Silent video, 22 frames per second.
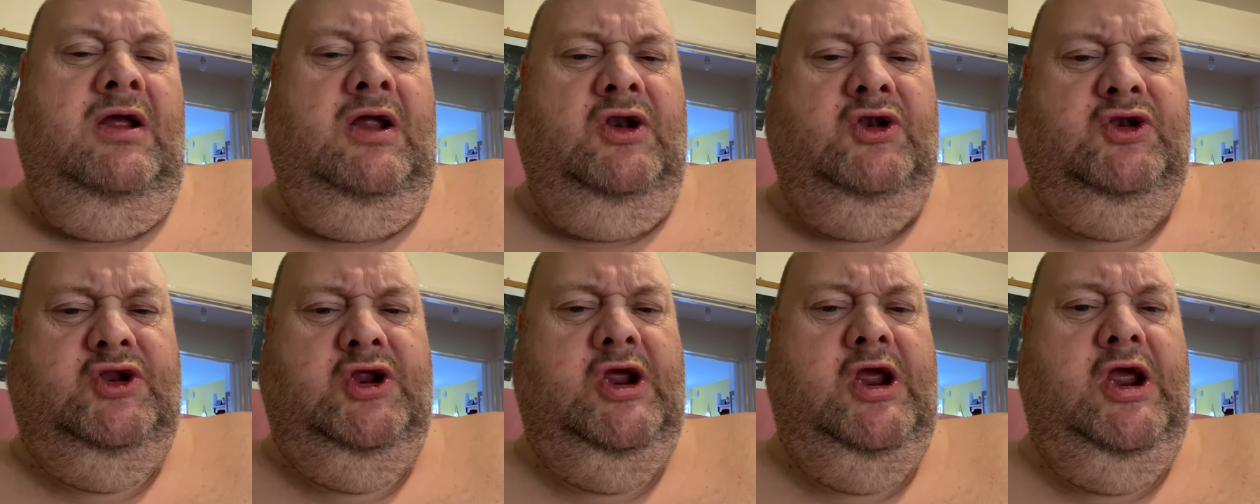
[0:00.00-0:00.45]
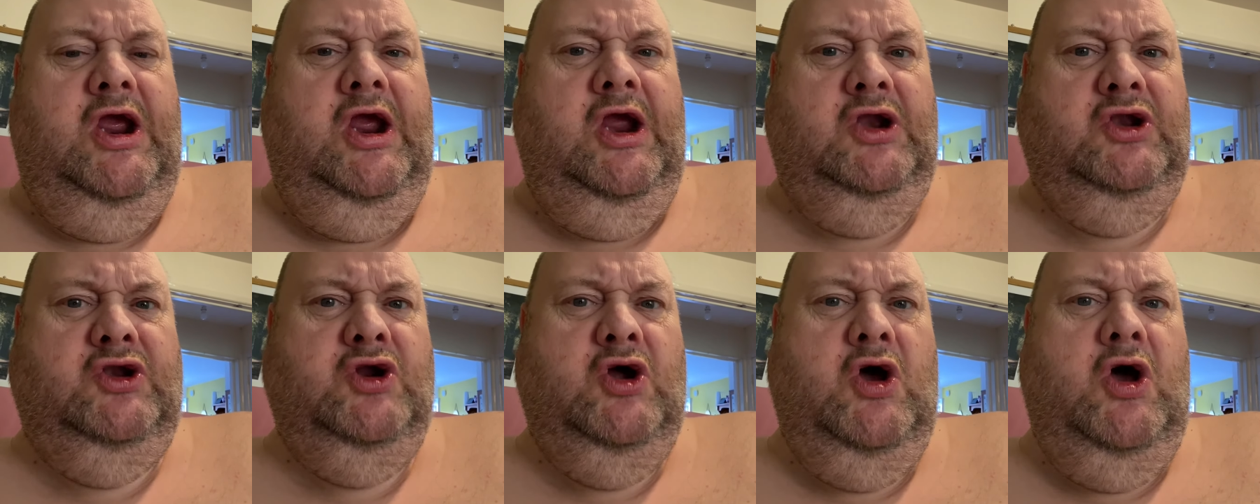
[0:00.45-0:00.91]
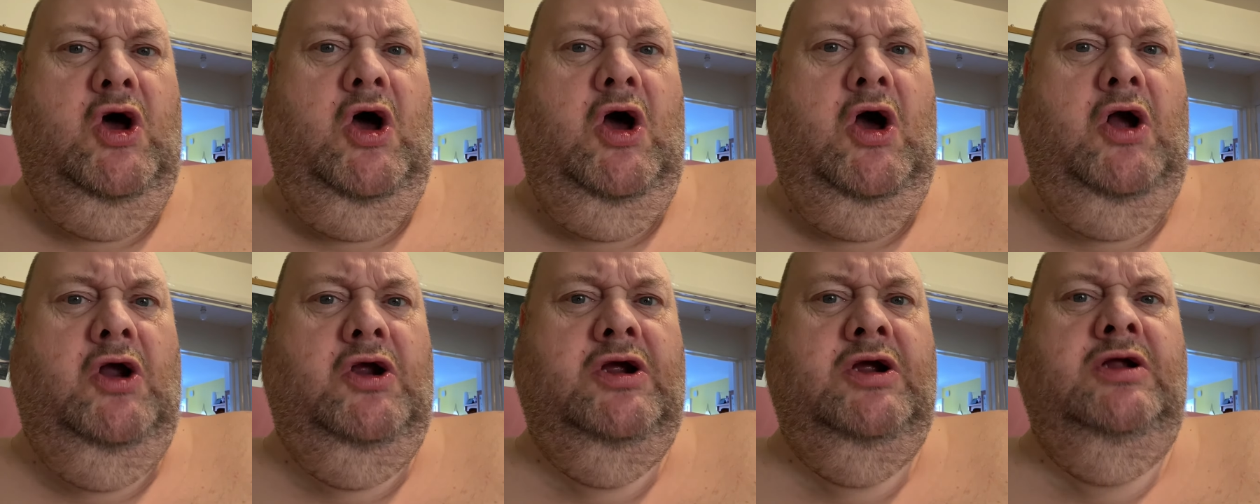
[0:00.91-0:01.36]

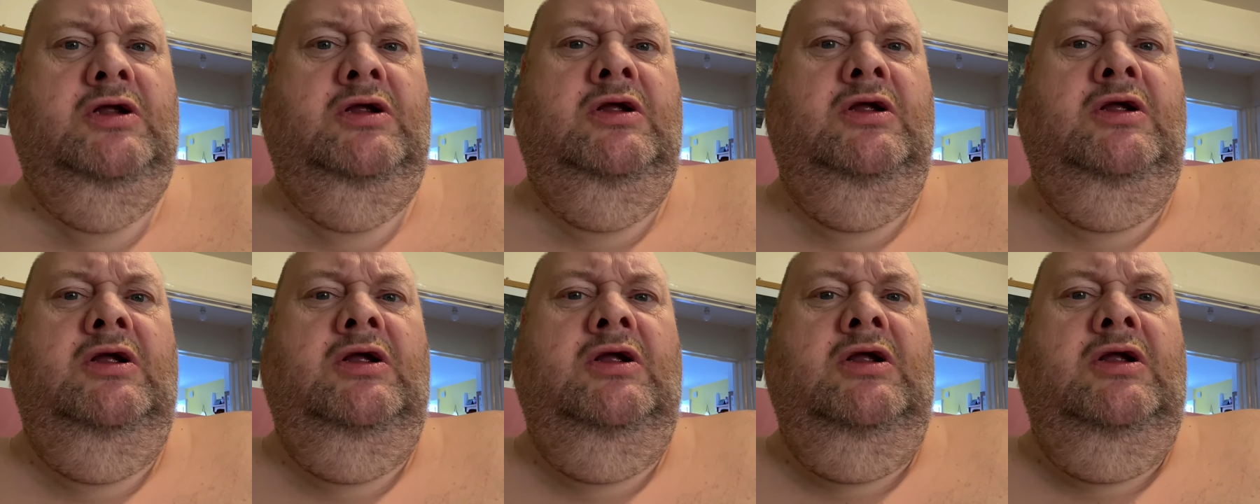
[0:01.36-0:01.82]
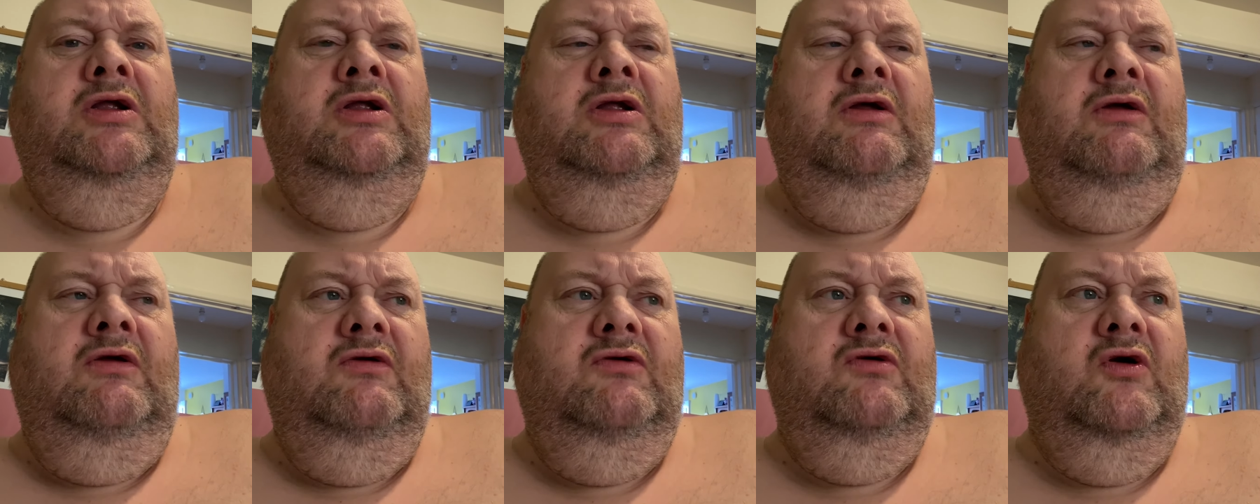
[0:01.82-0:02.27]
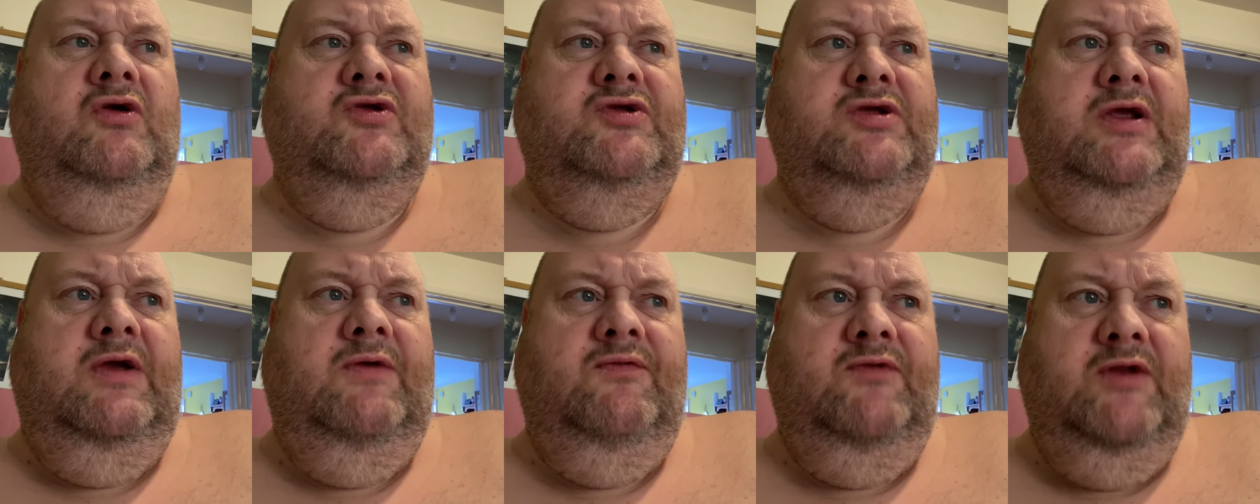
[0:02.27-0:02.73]
TikTok got to
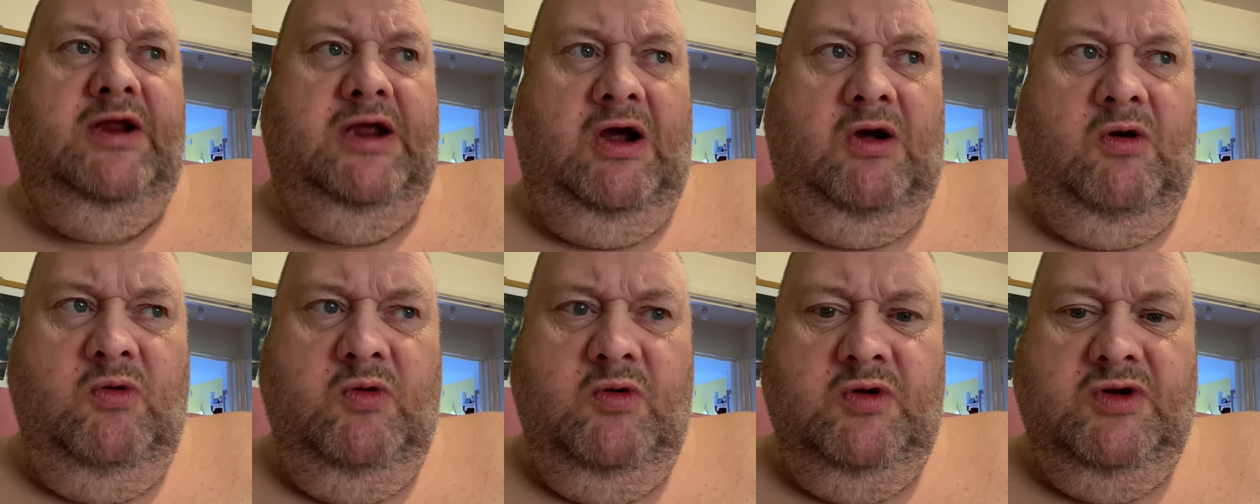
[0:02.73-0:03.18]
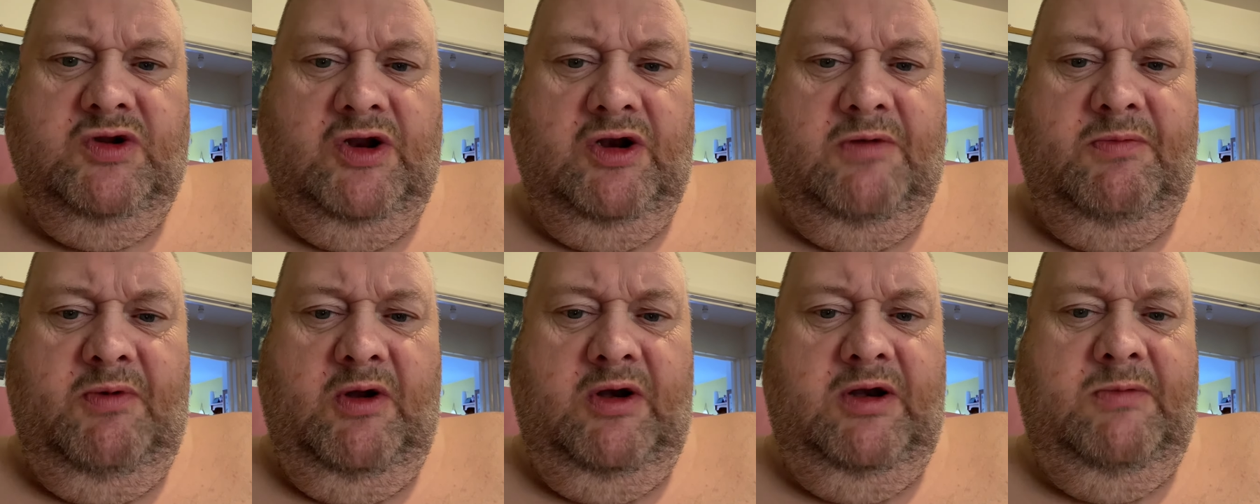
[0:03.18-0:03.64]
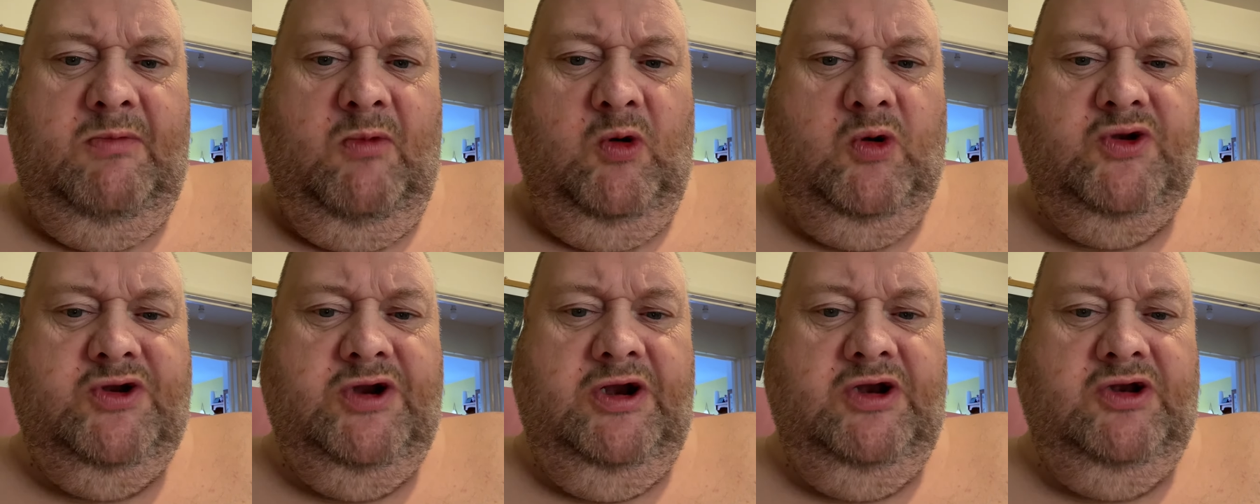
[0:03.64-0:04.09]
see if Nicole's going to put any
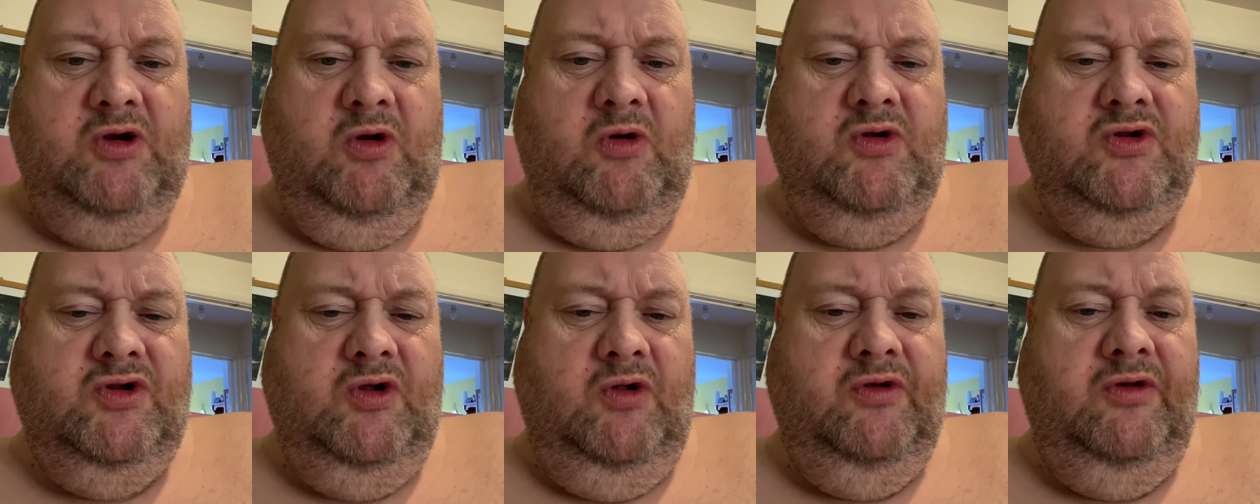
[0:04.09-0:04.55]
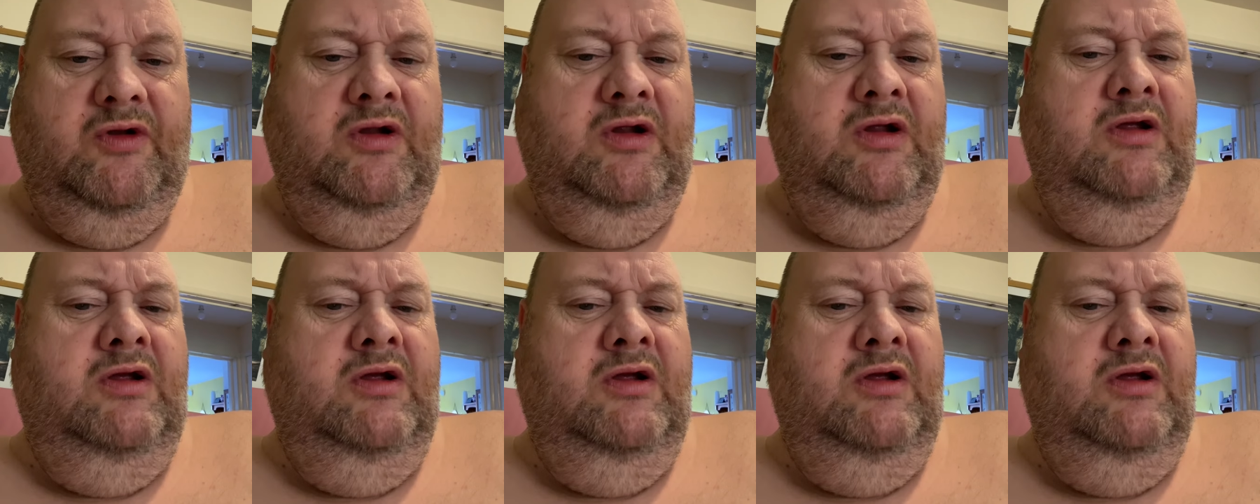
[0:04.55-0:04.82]
more TikToks on.